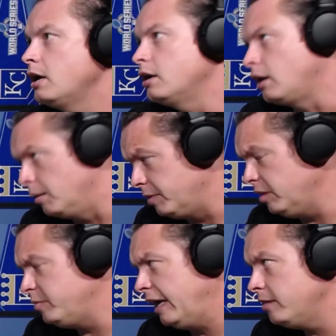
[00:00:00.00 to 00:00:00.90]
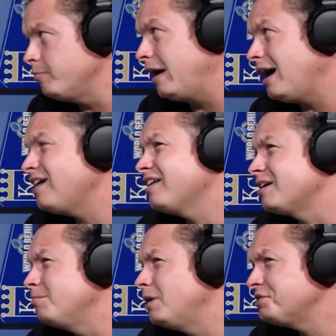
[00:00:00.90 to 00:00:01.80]
Khabib came back like a
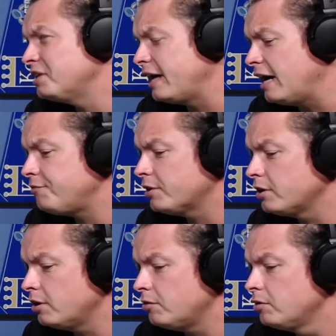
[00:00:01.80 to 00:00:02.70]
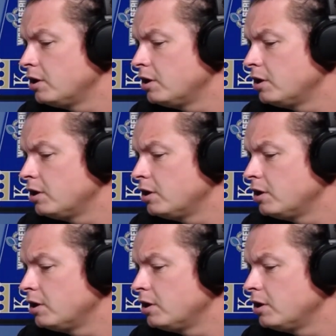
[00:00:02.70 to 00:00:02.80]
month and a half ago,